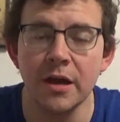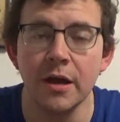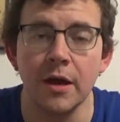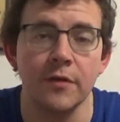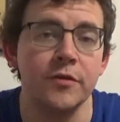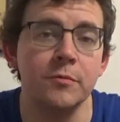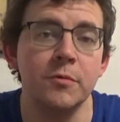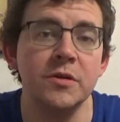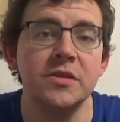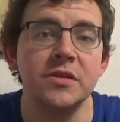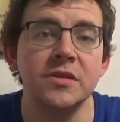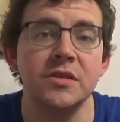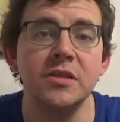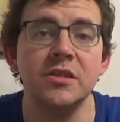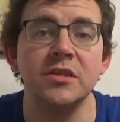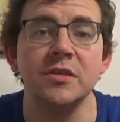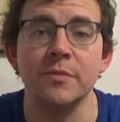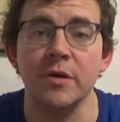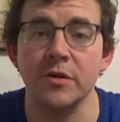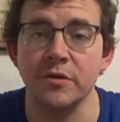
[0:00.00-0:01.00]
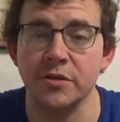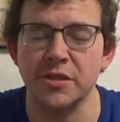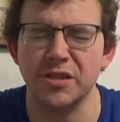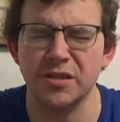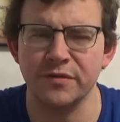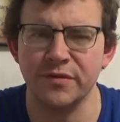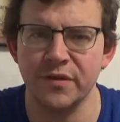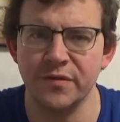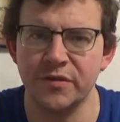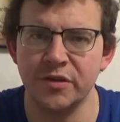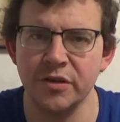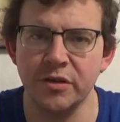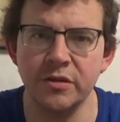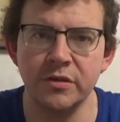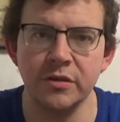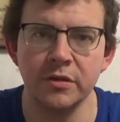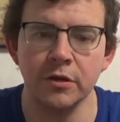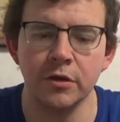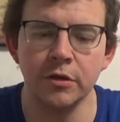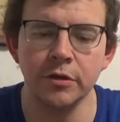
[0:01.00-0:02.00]
If you want to see some other stuff I've
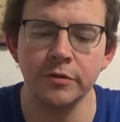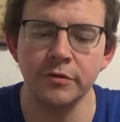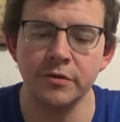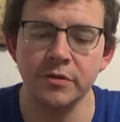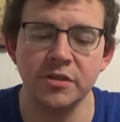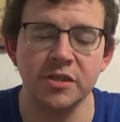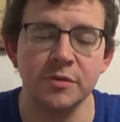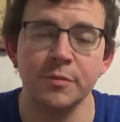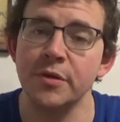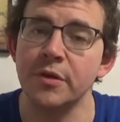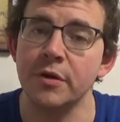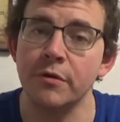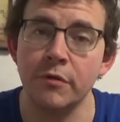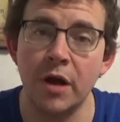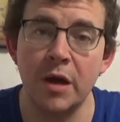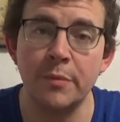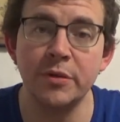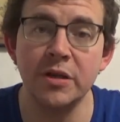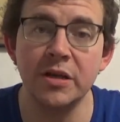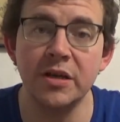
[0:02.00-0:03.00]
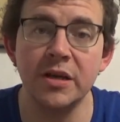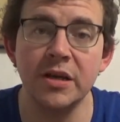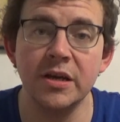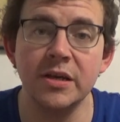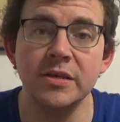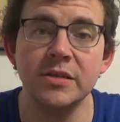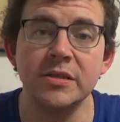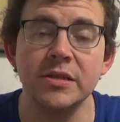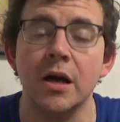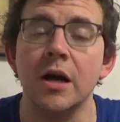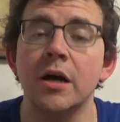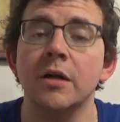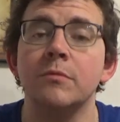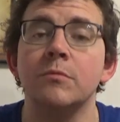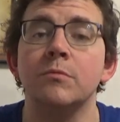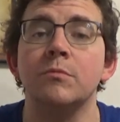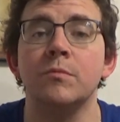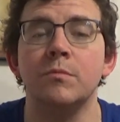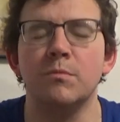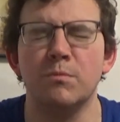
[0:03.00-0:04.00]
done, including some other replicas
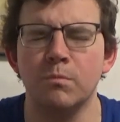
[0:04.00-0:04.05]
and